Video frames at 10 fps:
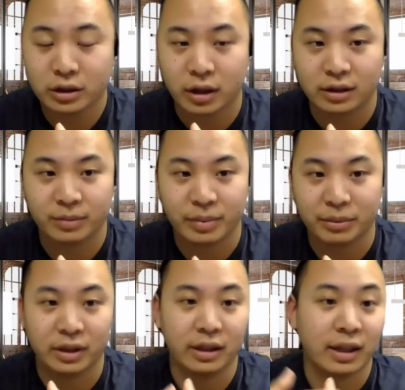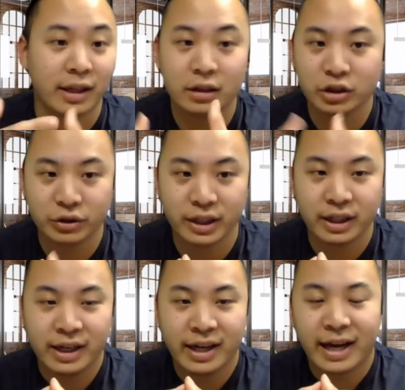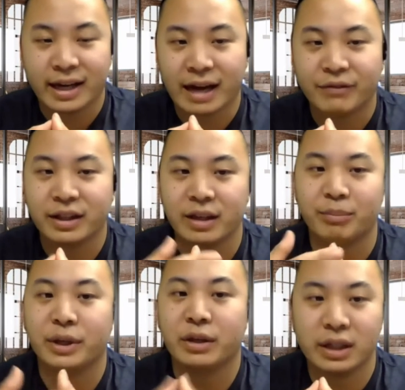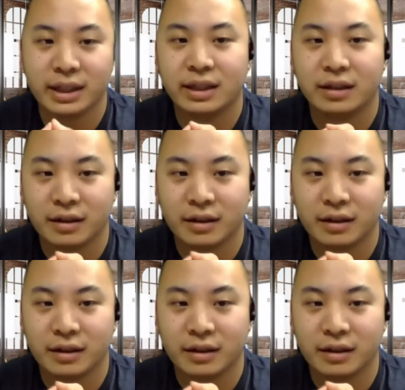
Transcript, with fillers: talk to people in the industry, and having the ability